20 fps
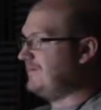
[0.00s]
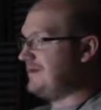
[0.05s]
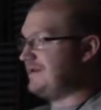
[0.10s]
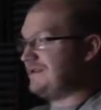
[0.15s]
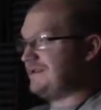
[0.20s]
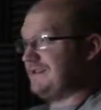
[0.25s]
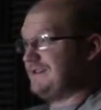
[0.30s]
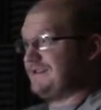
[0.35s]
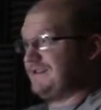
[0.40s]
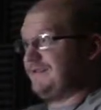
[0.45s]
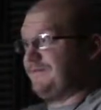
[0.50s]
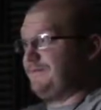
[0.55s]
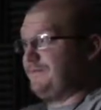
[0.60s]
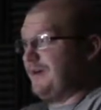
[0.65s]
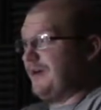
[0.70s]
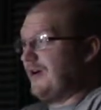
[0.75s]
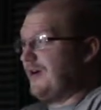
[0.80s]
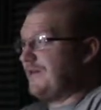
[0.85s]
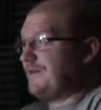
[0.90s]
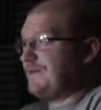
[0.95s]
which is a
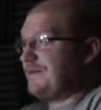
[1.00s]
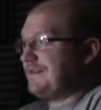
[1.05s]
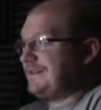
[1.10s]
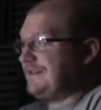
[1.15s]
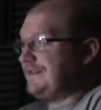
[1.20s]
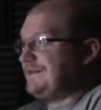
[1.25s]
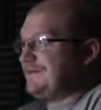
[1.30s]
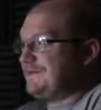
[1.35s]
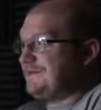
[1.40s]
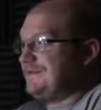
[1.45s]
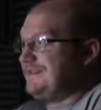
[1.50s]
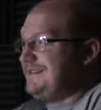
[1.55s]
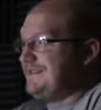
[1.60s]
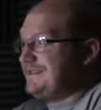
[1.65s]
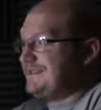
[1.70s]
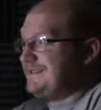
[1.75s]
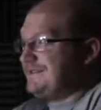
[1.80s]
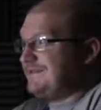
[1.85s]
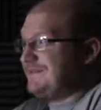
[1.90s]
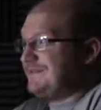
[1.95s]
perfectly
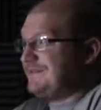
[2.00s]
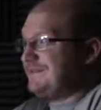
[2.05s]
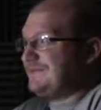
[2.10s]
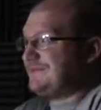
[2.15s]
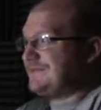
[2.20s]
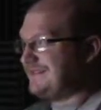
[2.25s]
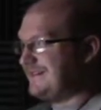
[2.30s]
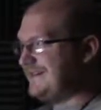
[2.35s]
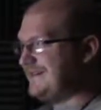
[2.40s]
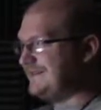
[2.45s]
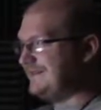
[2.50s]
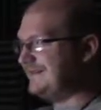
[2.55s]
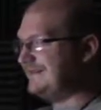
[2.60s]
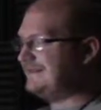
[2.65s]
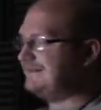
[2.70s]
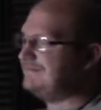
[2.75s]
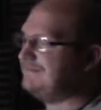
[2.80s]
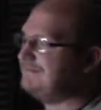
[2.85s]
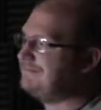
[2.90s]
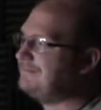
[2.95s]
reasonable statement.